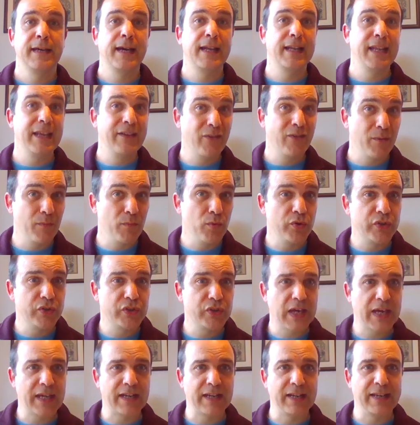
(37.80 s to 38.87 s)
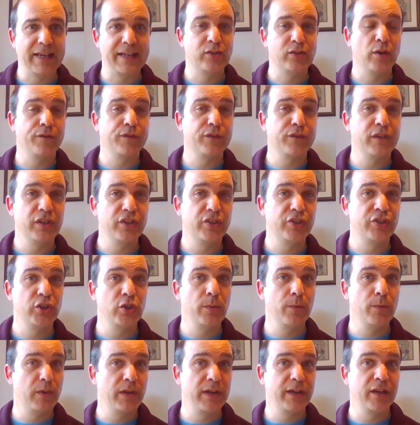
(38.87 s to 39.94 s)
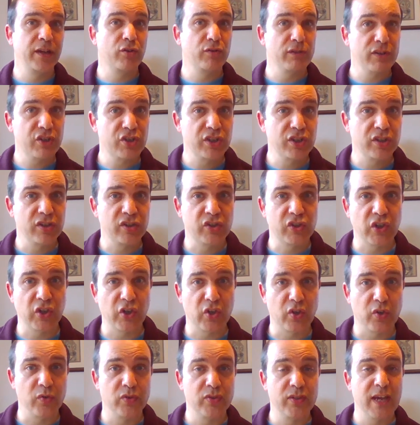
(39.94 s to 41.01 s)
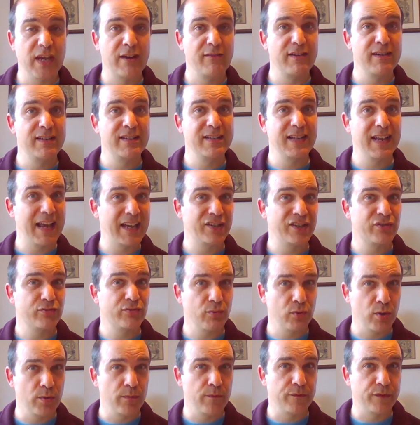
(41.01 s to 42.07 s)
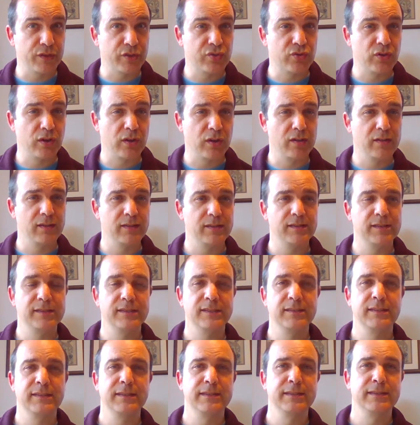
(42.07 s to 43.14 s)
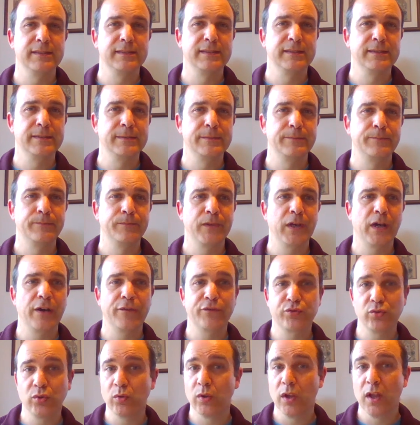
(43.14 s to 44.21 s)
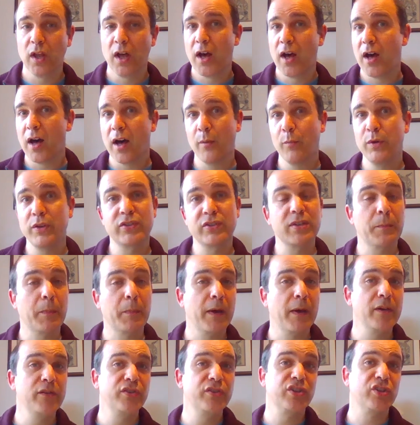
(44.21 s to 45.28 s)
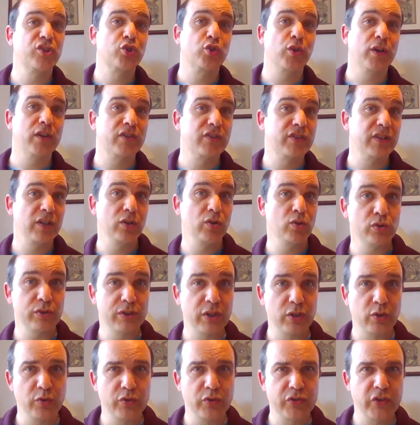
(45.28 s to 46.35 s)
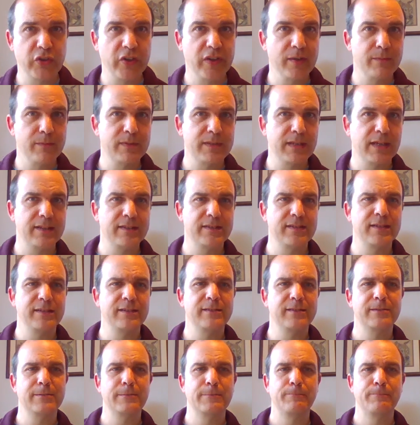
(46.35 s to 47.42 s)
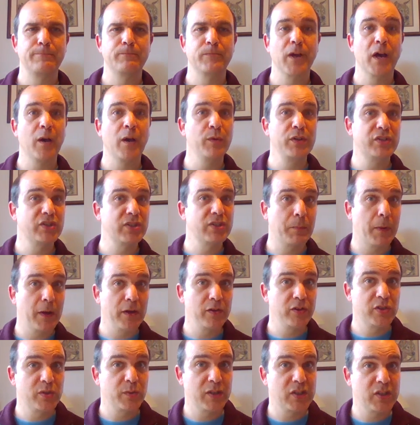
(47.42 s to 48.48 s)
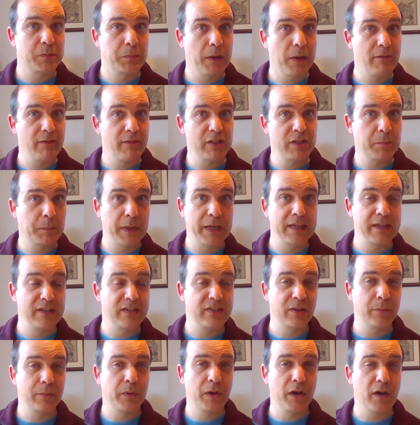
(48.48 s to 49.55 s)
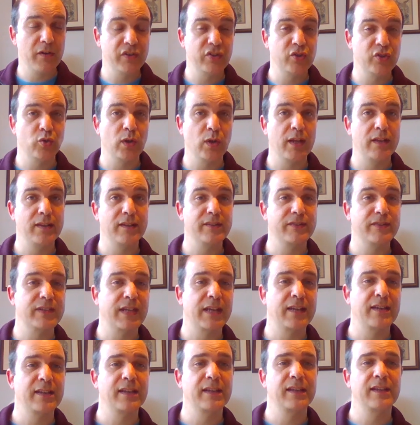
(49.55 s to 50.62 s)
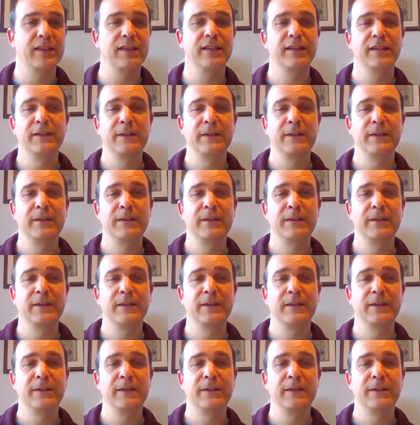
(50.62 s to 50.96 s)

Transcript: And even more sadly, it's often assumed that in Christian circles, there is less room for struggle. After all, aren't we supposed to trust the Lord in all circumstances? Aren't we supposed to experience peace that passes all understanding?